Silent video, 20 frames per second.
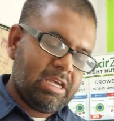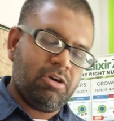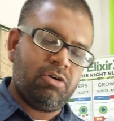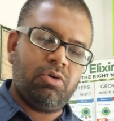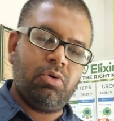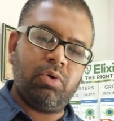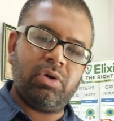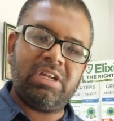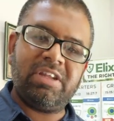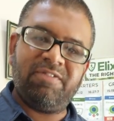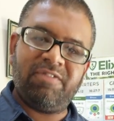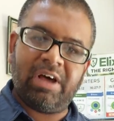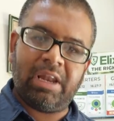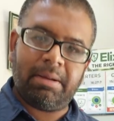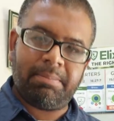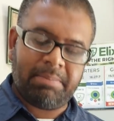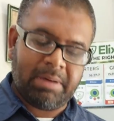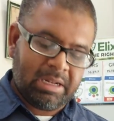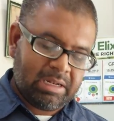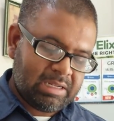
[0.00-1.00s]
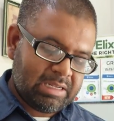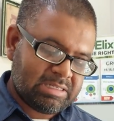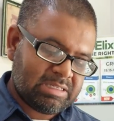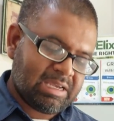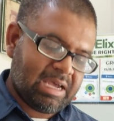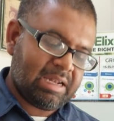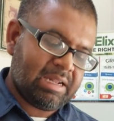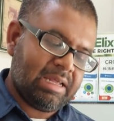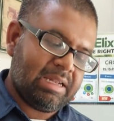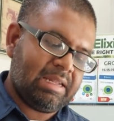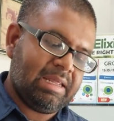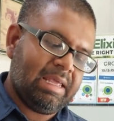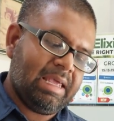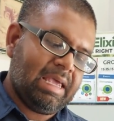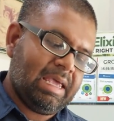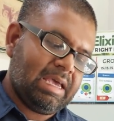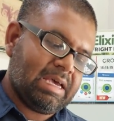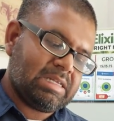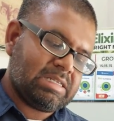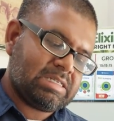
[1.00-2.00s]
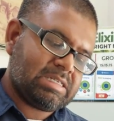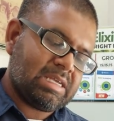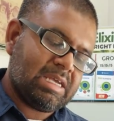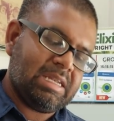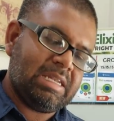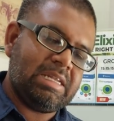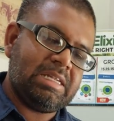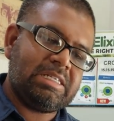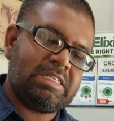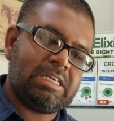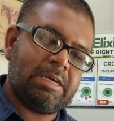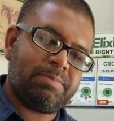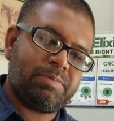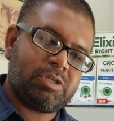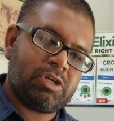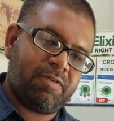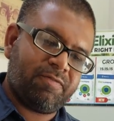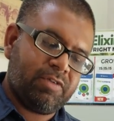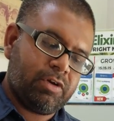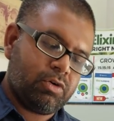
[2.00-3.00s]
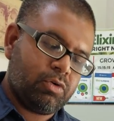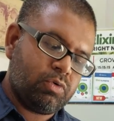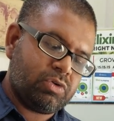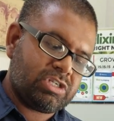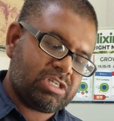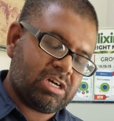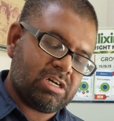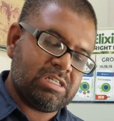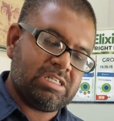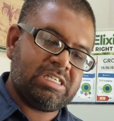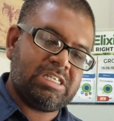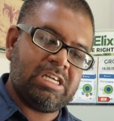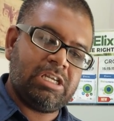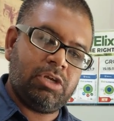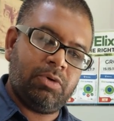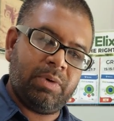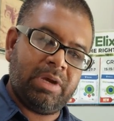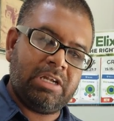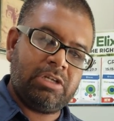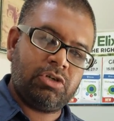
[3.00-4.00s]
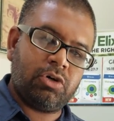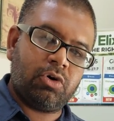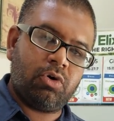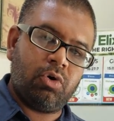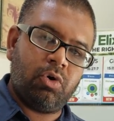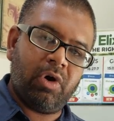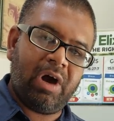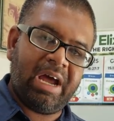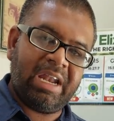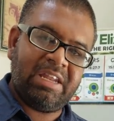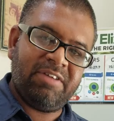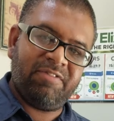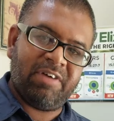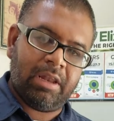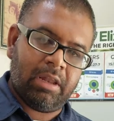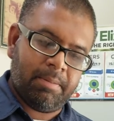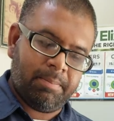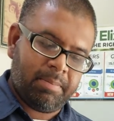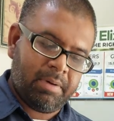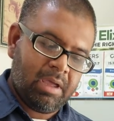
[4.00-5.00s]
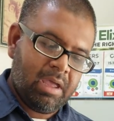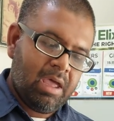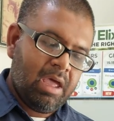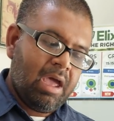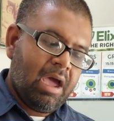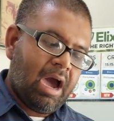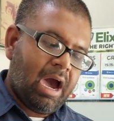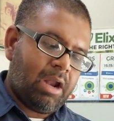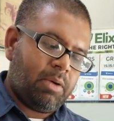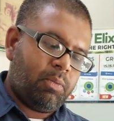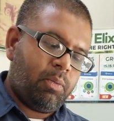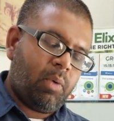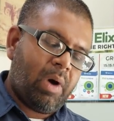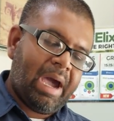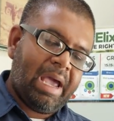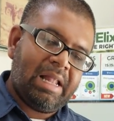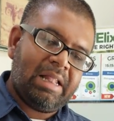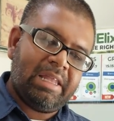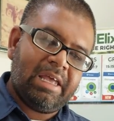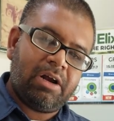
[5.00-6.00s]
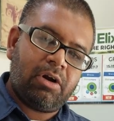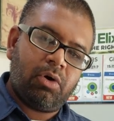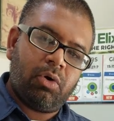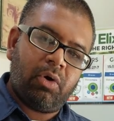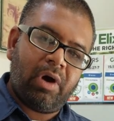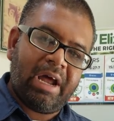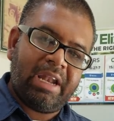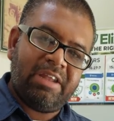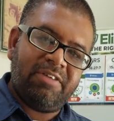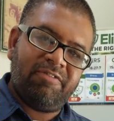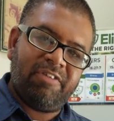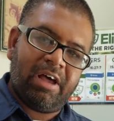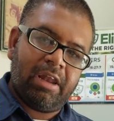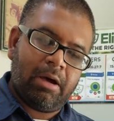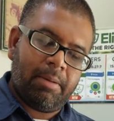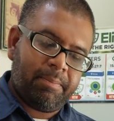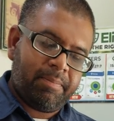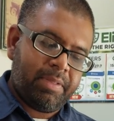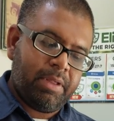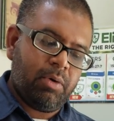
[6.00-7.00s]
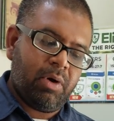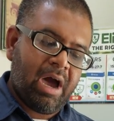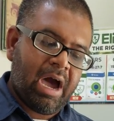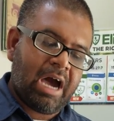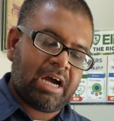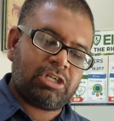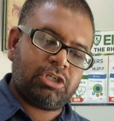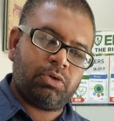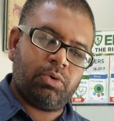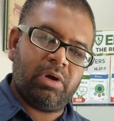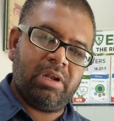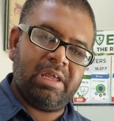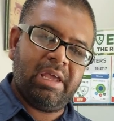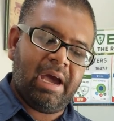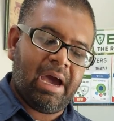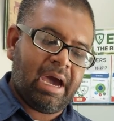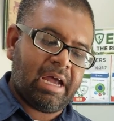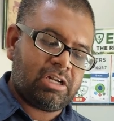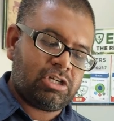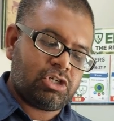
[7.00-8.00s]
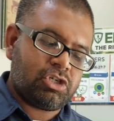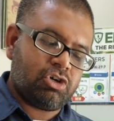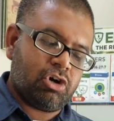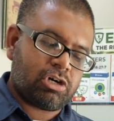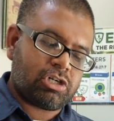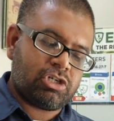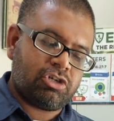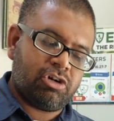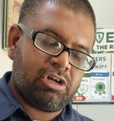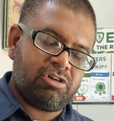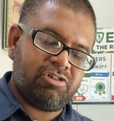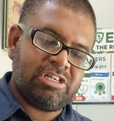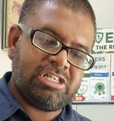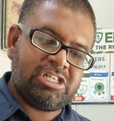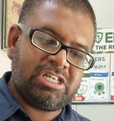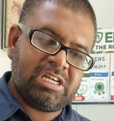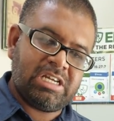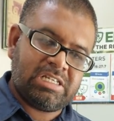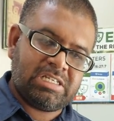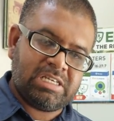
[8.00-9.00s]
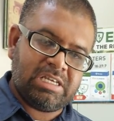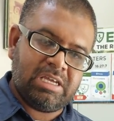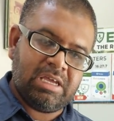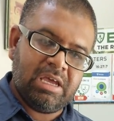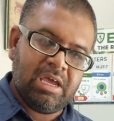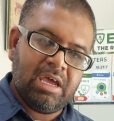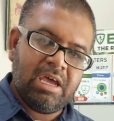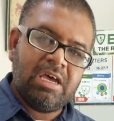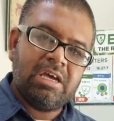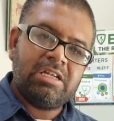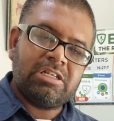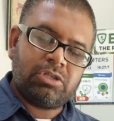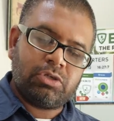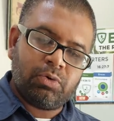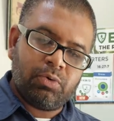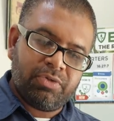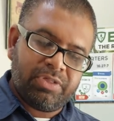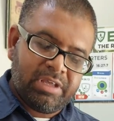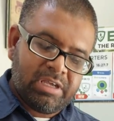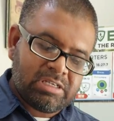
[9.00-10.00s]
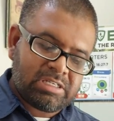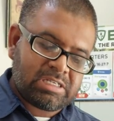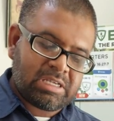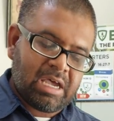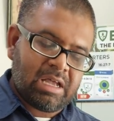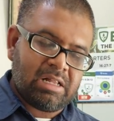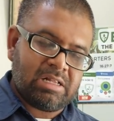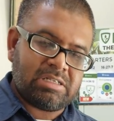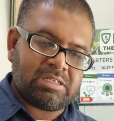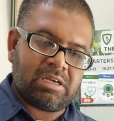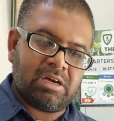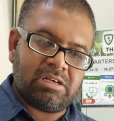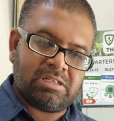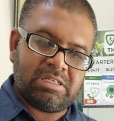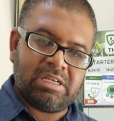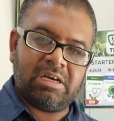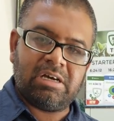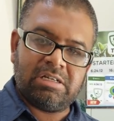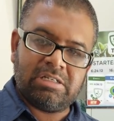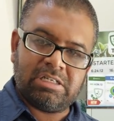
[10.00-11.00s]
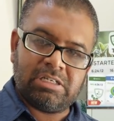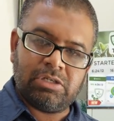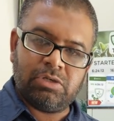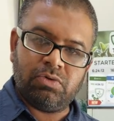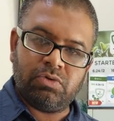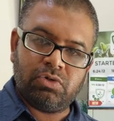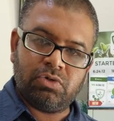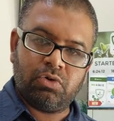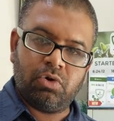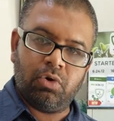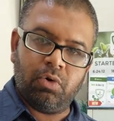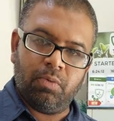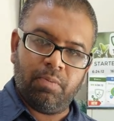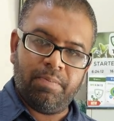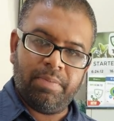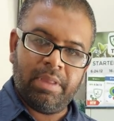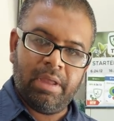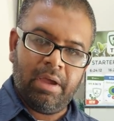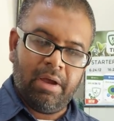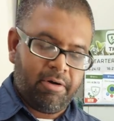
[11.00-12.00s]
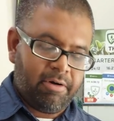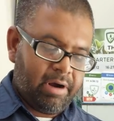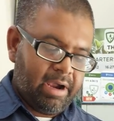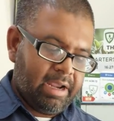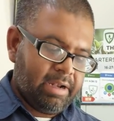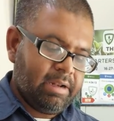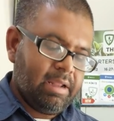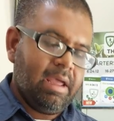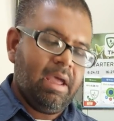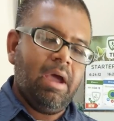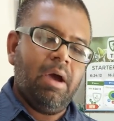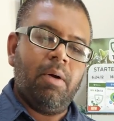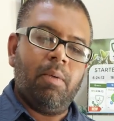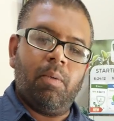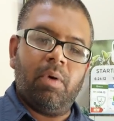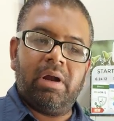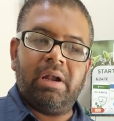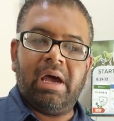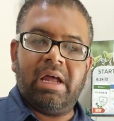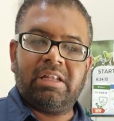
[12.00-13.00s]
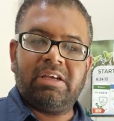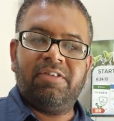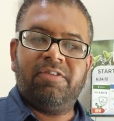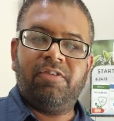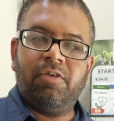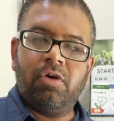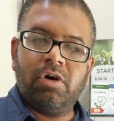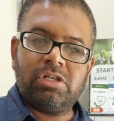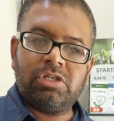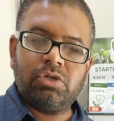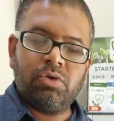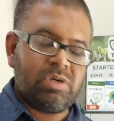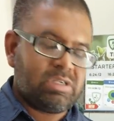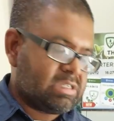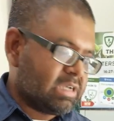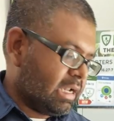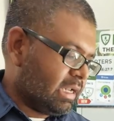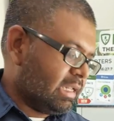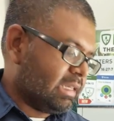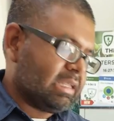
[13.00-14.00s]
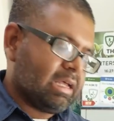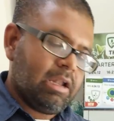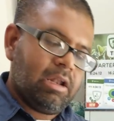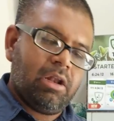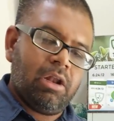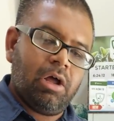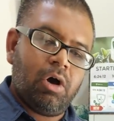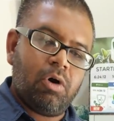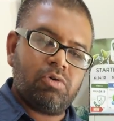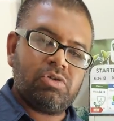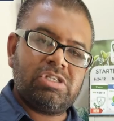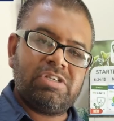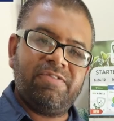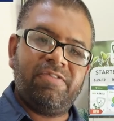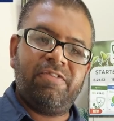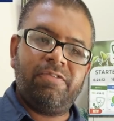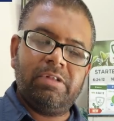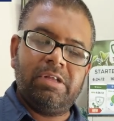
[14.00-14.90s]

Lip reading: in root development is that it aids in the tips of the roots continuing to grow and develop. And while they grow and develop, you actually add structural rigidity to these cells as they continue to grow, right? What that affords you is that it allows the